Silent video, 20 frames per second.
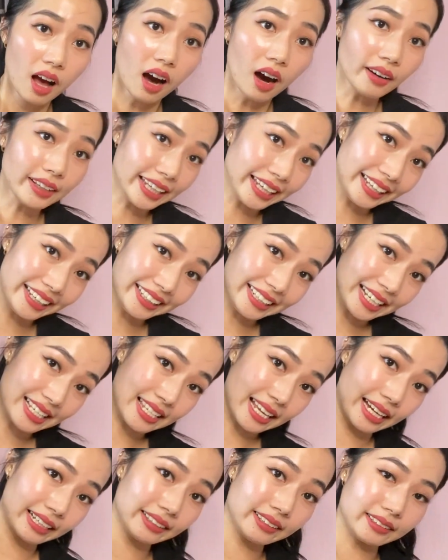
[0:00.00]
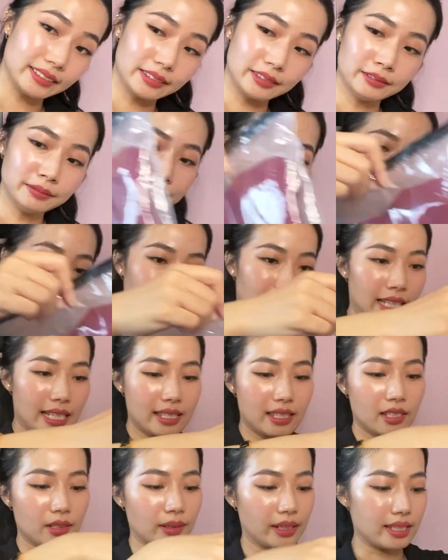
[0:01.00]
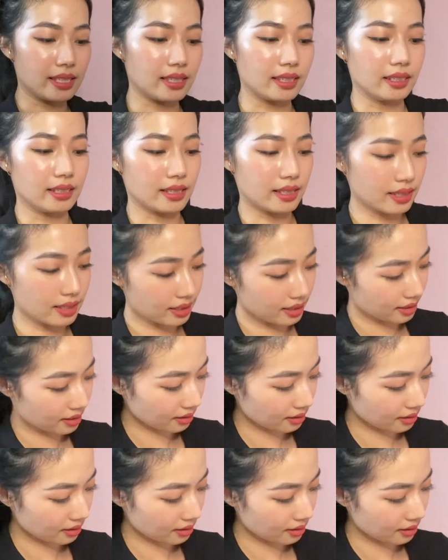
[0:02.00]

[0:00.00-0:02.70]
Okay, next item. Let's see what is this.